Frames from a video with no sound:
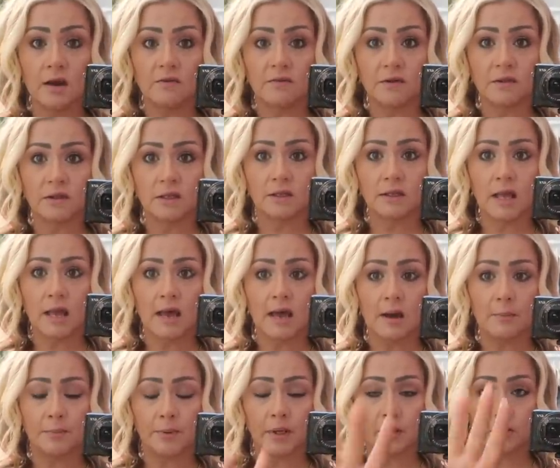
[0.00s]
everything that
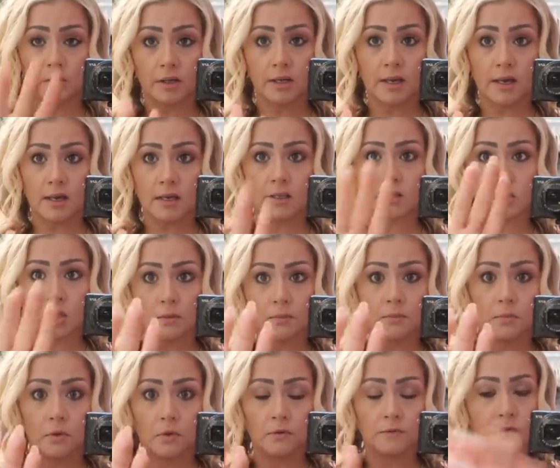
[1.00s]
happened, okay? Don't
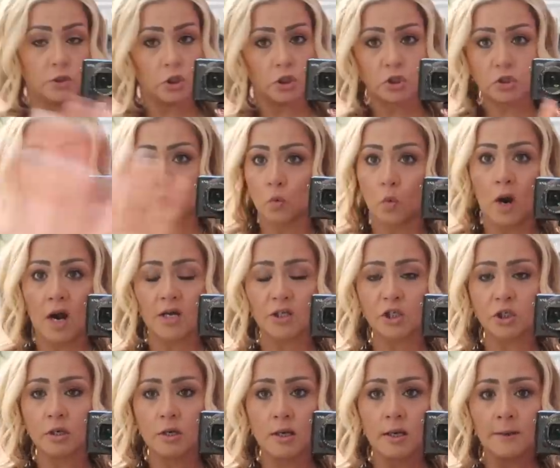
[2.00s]
move. Just
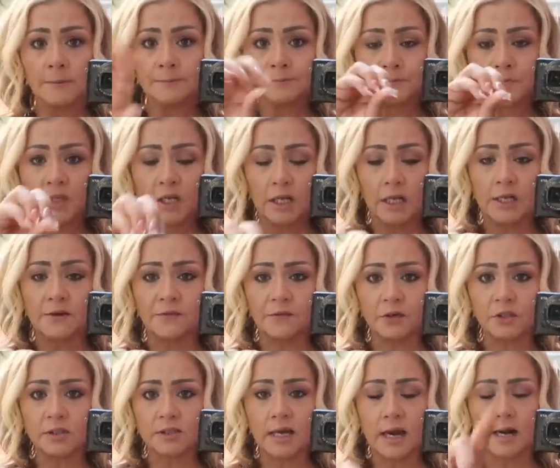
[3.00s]
watch clip
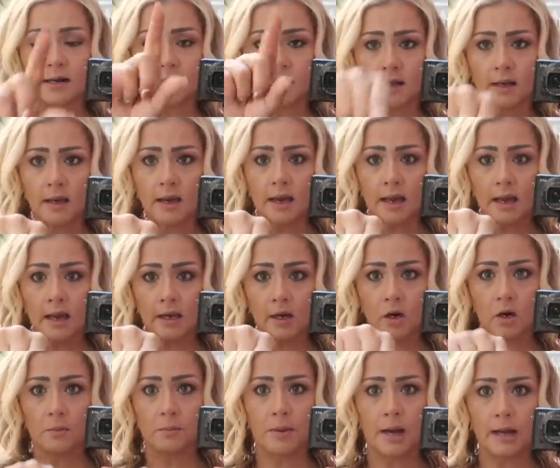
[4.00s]
from Target and
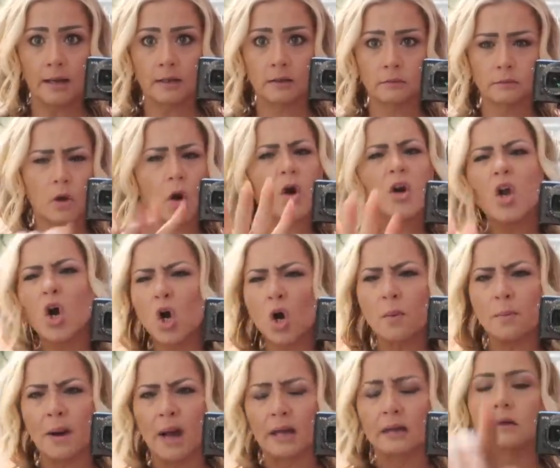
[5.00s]
come back. Oh, no,
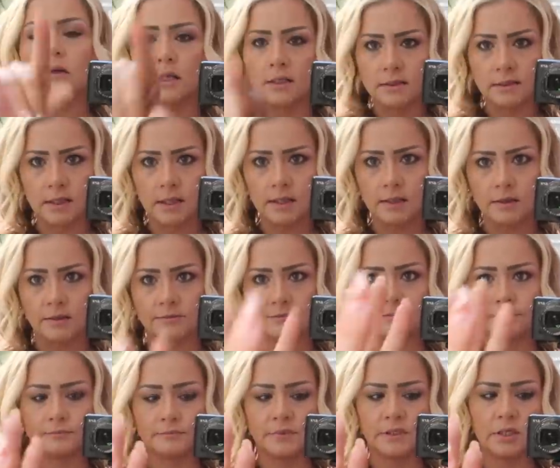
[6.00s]
come back. Stay here.
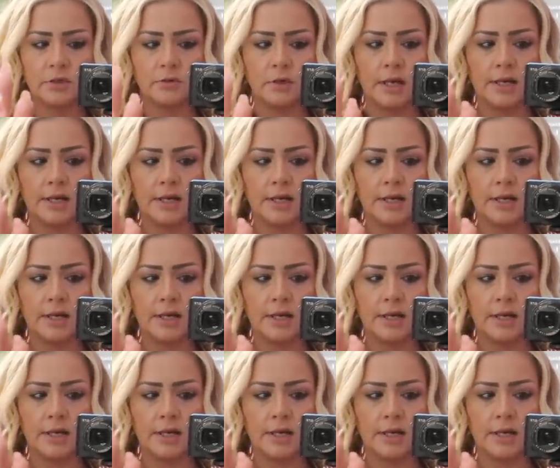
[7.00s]
See you